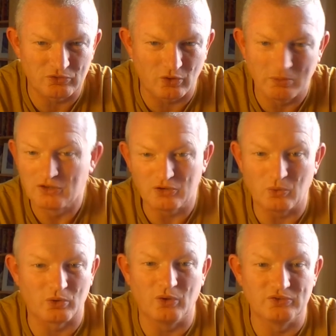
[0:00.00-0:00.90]
shop. It's
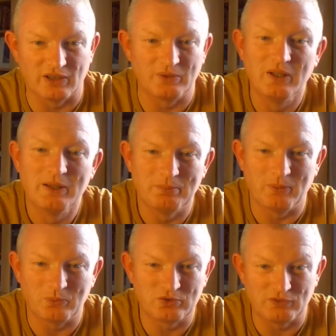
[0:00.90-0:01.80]
all gone now,
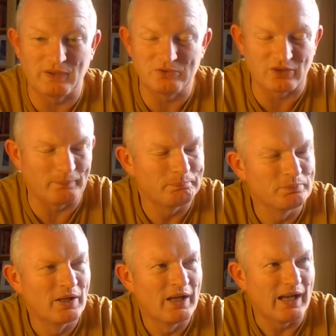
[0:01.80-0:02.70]
but she found some.
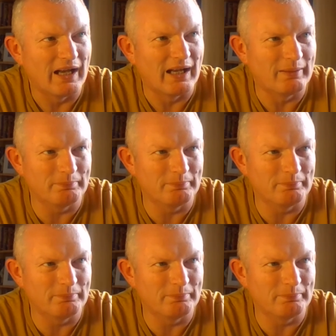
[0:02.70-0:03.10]
Uh,